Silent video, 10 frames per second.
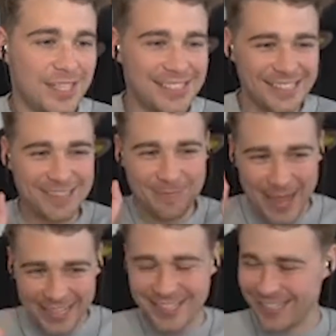the assistant
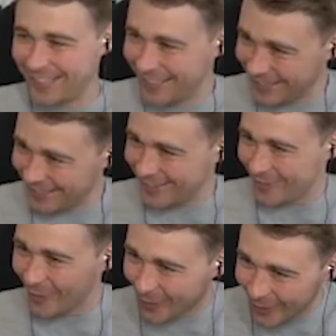manager
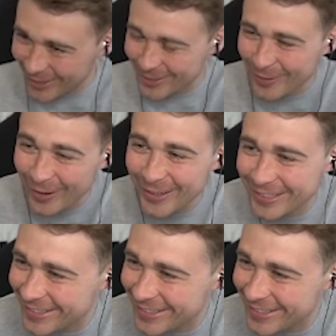for tomorrow's